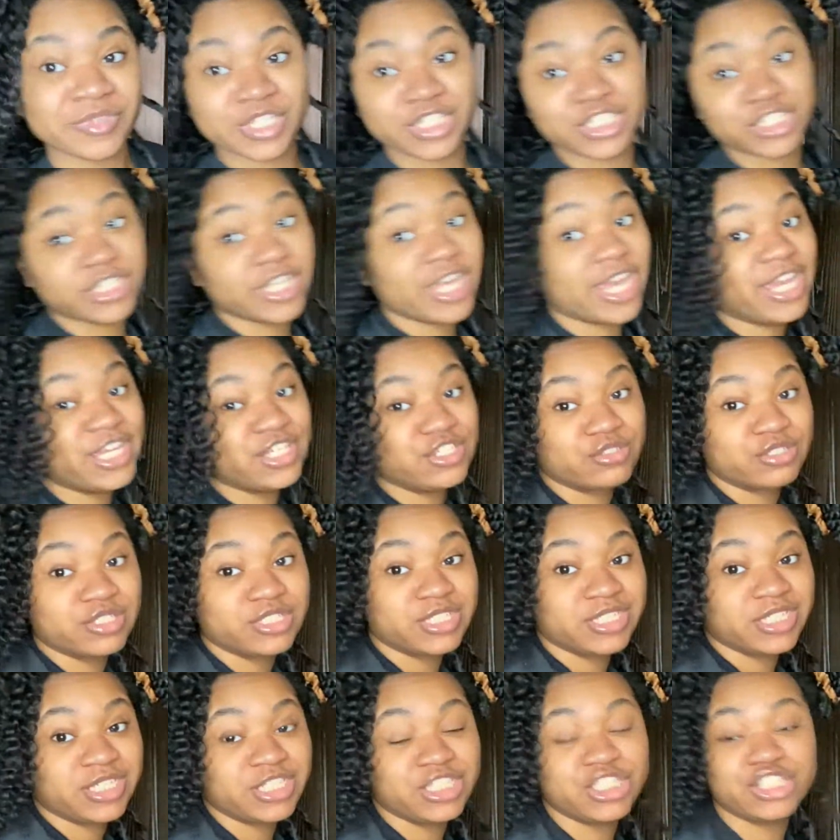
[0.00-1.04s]
As you can
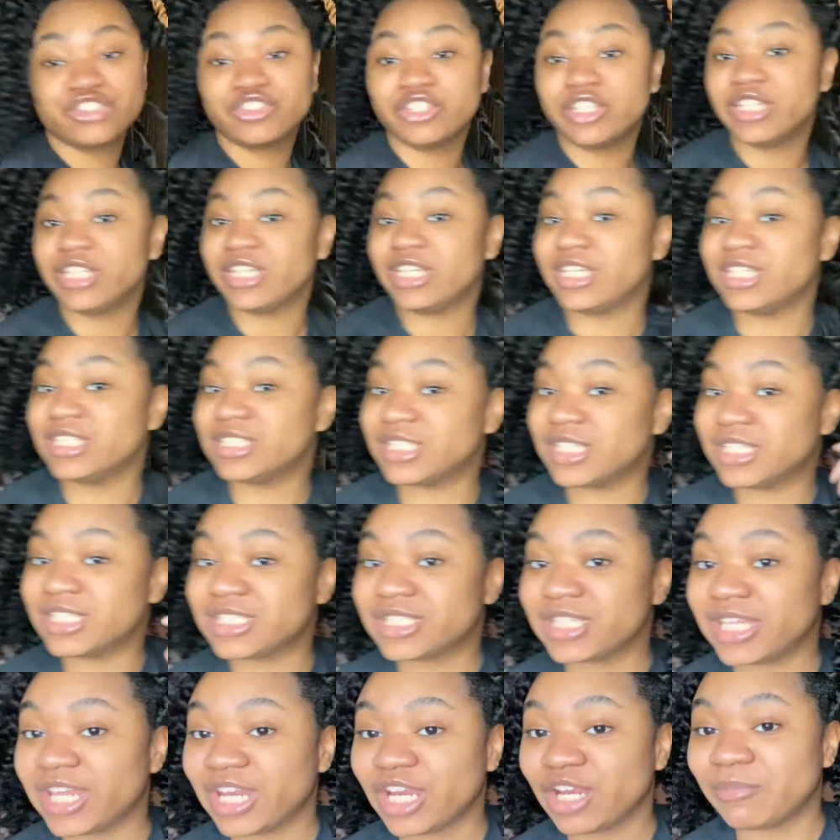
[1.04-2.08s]
see, shrinkage is
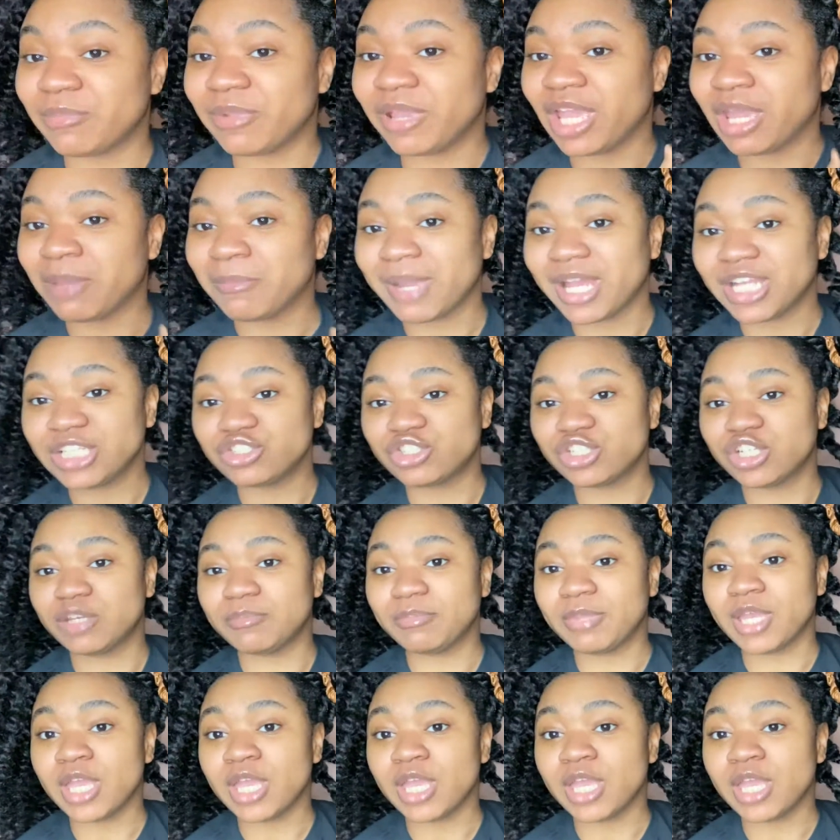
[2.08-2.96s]
there, but am I tripping?